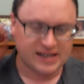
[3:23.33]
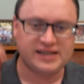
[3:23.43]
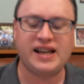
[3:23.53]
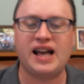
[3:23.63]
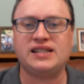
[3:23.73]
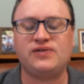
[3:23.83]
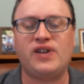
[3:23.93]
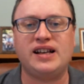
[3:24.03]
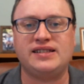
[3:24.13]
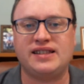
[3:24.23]
and
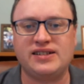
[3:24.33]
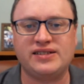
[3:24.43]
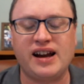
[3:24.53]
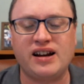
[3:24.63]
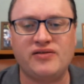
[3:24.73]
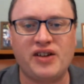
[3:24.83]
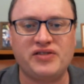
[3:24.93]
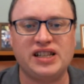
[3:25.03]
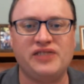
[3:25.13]
satisfies the desire of every